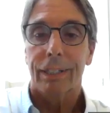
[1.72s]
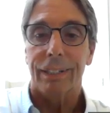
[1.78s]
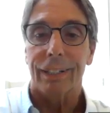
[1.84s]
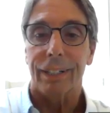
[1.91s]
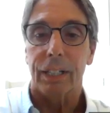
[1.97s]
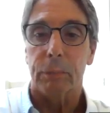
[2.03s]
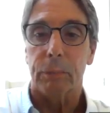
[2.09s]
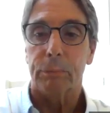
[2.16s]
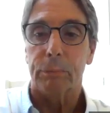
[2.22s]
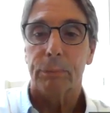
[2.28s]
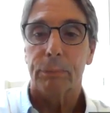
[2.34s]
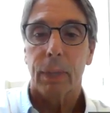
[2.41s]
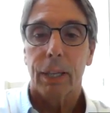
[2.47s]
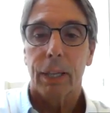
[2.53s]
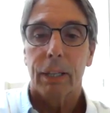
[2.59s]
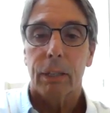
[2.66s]
Um,
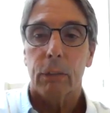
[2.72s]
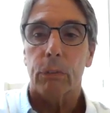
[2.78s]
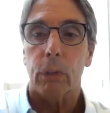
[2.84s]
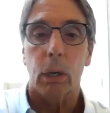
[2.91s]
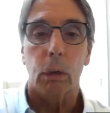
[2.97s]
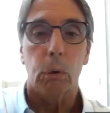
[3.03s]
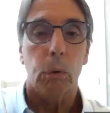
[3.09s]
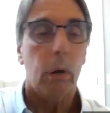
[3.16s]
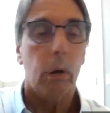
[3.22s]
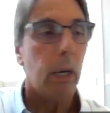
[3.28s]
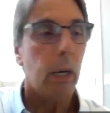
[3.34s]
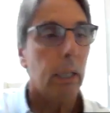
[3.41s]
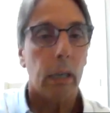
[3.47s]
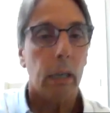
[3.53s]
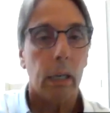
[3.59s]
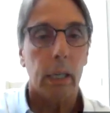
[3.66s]

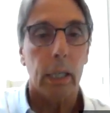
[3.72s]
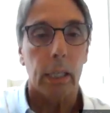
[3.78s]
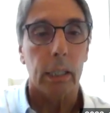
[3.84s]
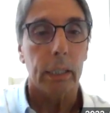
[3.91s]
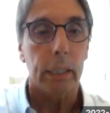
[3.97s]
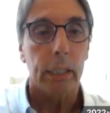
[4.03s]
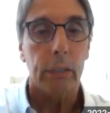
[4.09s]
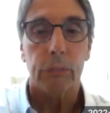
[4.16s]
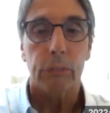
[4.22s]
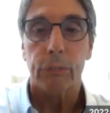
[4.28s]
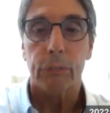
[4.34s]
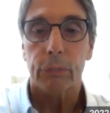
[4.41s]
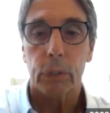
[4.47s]
if